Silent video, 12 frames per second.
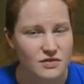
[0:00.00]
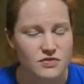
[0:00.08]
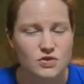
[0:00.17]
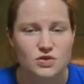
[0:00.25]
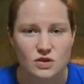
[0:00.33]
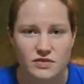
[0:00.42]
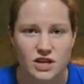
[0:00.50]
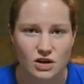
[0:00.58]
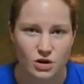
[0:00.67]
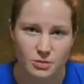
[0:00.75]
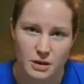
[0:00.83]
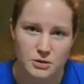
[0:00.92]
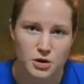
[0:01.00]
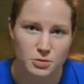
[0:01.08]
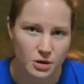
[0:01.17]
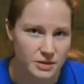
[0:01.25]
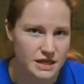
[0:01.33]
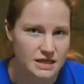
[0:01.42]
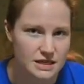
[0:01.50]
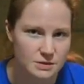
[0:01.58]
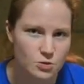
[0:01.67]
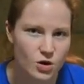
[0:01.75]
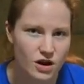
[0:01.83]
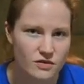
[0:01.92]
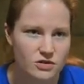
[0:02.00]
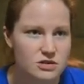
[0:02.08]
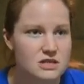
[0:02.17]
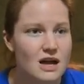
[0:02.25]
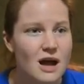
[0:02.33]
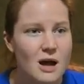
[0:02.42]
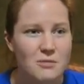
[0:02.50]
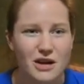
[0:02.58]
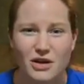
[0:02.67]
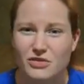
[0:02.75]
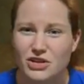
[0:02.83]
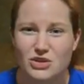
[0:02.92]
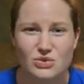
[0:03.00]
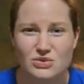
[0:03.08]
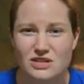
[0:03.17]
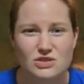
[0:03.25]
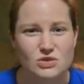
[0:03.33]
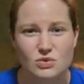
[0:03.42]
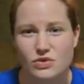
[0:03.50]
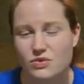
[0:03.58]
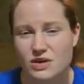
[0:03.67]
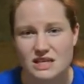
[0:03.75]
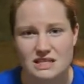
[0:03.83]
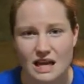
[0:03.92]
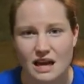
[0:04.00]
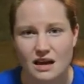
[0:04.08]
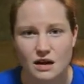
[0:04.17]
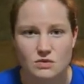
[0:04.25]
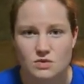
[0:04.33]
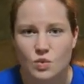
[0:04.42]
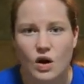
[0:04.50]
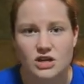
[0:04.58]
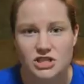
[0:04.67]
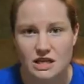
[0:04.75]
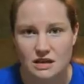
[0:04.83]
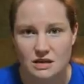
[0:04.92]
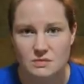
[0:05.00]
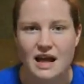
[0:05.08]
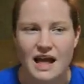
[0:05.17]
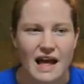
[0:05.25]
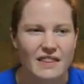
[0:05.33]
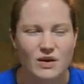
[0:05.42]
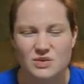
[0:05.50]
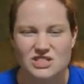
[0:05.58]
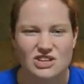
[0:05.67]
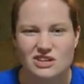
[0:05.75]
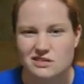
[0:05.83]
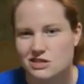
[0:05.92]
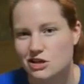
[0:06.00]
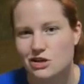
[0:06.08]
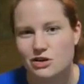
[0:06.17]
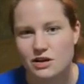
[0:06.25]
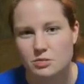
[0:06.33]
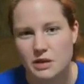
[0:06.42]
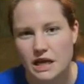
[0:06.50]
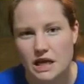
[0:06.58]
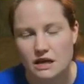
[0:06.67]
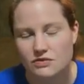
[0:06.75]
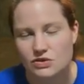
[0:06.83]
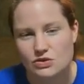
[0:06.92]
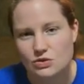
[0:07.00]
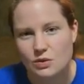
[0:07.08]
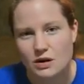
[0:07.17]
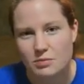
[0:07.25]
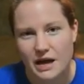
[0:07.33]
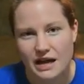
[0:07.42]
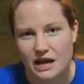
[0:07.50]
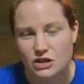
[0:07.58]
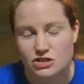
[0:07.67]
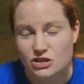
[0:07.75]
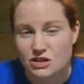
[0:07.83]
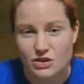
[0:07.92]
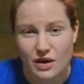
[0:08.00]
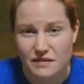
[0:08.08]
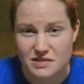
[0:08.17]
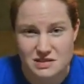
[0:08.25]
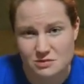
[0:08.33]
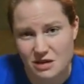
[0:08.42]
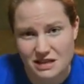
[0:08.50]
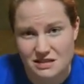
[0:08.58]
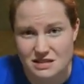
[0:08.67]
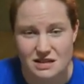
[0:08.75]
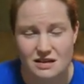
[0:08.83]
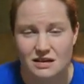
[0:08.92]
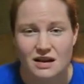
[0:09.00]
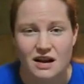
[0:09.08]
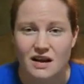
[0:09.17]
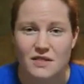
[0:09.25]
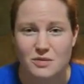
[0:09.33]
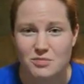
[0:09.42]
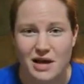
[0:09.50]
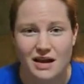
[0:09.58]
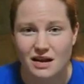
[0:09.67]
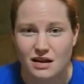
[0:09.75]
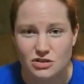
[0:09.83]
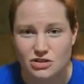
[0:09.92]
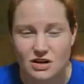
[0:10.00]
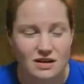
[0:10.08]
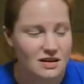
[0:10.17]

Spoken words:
If you do have a younger baby, you're probably going to need more covers, but I only use like 2 or 3 a day, and I was washing them. And that was a good security blanket. If you do want to pack extra and you have the space, then pack extra.